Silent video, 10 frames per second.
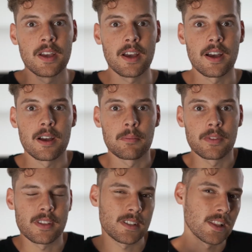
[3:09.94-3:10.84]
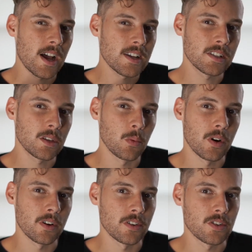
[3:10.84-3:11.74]
That's the last thing you
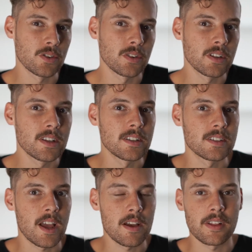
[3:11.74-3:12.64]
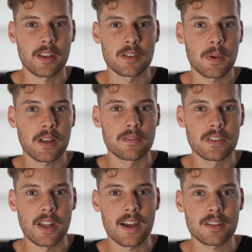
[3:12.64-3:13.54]
want on a shoot, is to have like a speck of
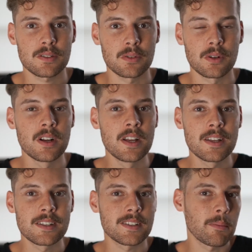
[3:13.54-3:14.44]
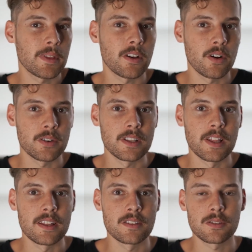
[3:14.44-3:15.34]
dust or something on your
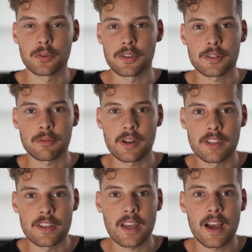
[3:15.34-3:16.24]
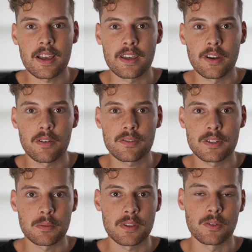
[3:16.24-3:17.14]
lens or the screen that you can't get off
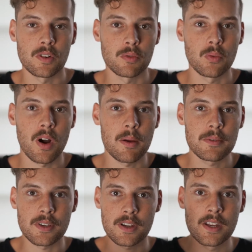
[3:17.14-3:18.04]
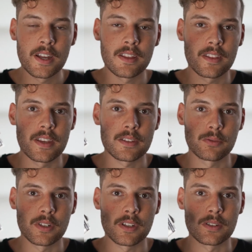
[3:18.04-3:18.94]
just with a normal wipe. So these are
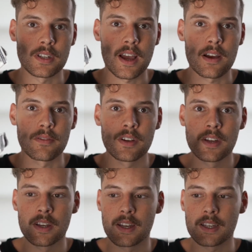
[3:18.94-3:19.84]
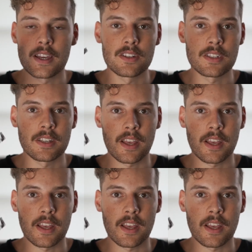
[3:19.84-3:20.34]
really good to have, again, just in